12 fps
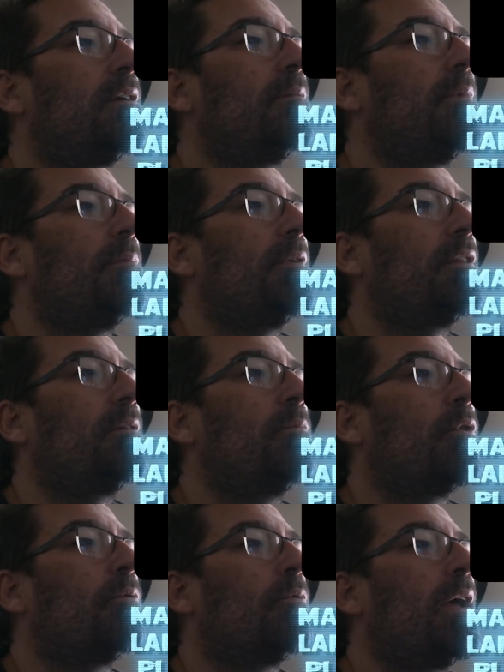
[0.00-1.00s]
maybe a little
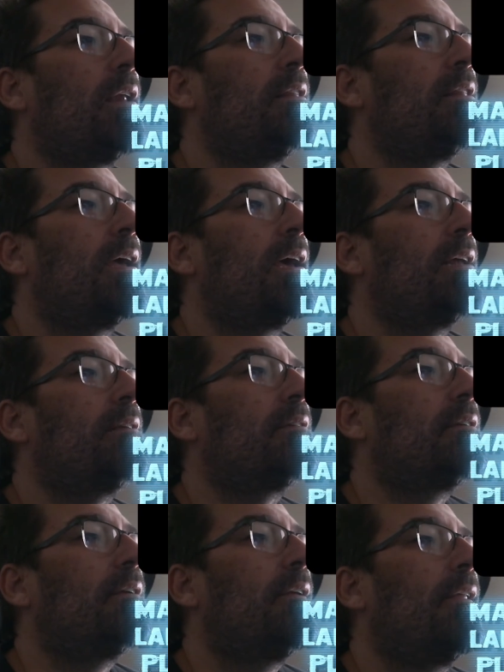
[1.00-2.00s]
more red in that,
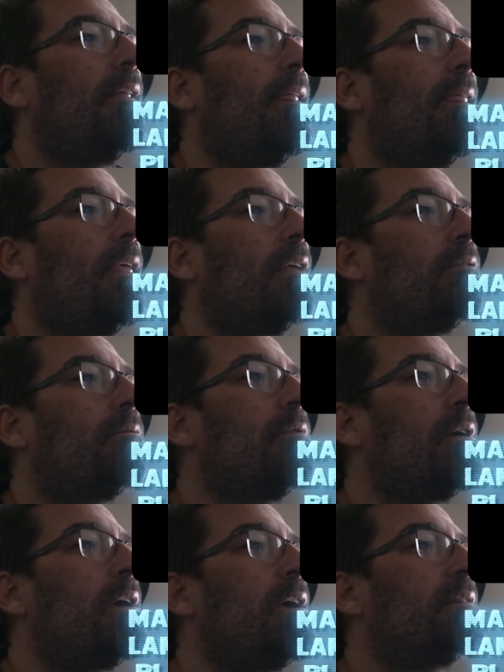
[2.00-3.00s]

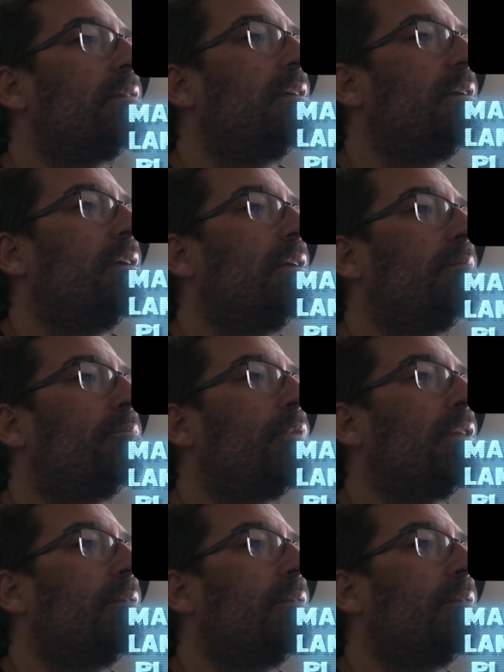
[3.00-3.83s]
right? Bring the